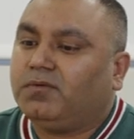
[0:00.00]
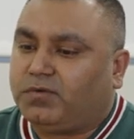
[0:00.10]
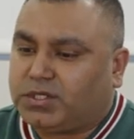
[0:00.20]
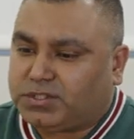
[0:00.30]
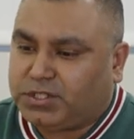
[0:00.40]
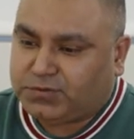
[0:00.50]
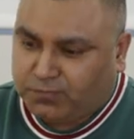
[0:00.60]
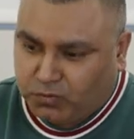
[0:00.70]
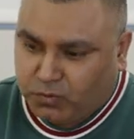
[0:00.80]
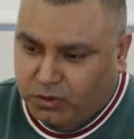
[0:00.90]
First is
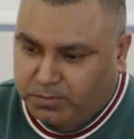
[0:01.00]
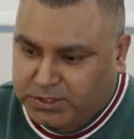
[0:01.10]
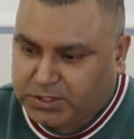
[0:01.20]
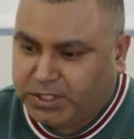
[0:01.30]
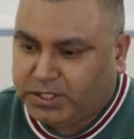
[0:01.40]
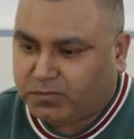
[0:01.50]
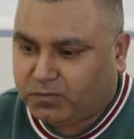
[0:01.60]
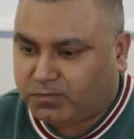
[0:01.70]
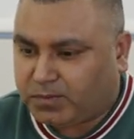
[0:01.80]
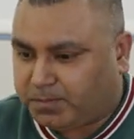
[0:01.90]
food, obviously,
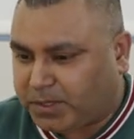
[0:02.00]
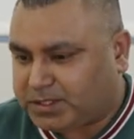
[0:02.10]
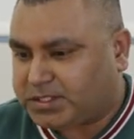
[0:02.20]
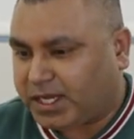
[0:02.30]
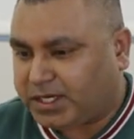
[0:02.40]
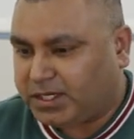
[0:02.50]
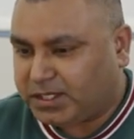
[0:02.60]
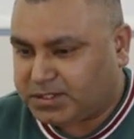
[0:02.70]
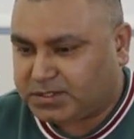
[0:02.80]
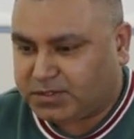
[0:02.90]
but
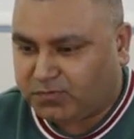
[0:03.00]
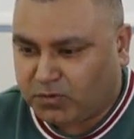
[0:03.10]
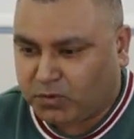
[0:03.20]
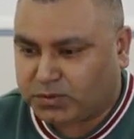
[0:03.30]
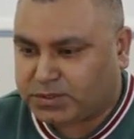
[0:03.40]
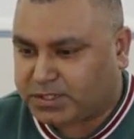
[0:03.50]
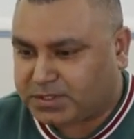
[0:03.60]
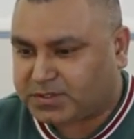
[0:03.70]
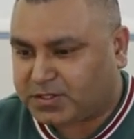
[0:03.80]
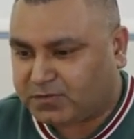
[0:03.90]
second is the phones
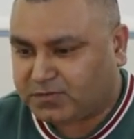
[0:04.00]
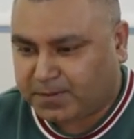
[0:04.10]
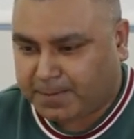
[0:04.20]
and stuff.